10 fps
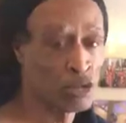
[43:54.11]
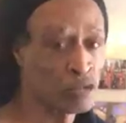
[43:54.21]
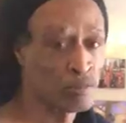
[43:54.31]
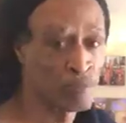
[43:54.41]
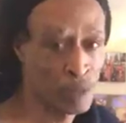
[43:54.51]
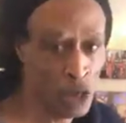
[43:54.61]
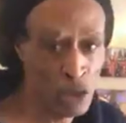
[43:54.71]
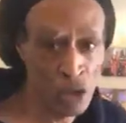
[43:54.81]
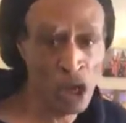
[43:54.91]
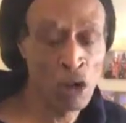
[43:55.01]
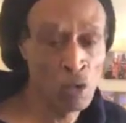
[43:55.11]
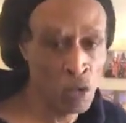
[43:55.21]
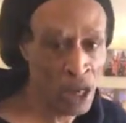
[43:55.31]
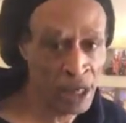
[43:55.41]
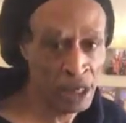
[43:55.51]
It will blow
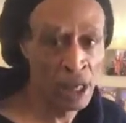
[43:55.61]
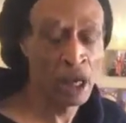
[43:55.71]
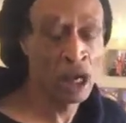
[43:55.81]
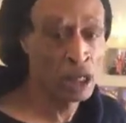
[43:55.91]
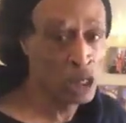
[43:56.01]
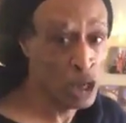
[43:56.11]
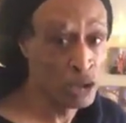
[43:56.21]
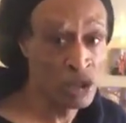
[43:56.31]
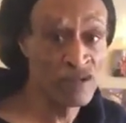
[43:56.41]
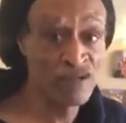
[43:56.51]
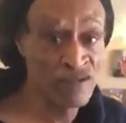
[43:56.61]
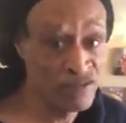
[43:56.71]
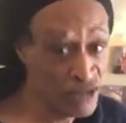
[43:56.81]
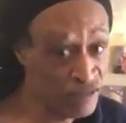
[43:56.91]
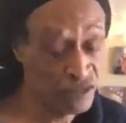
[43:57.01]
away a load of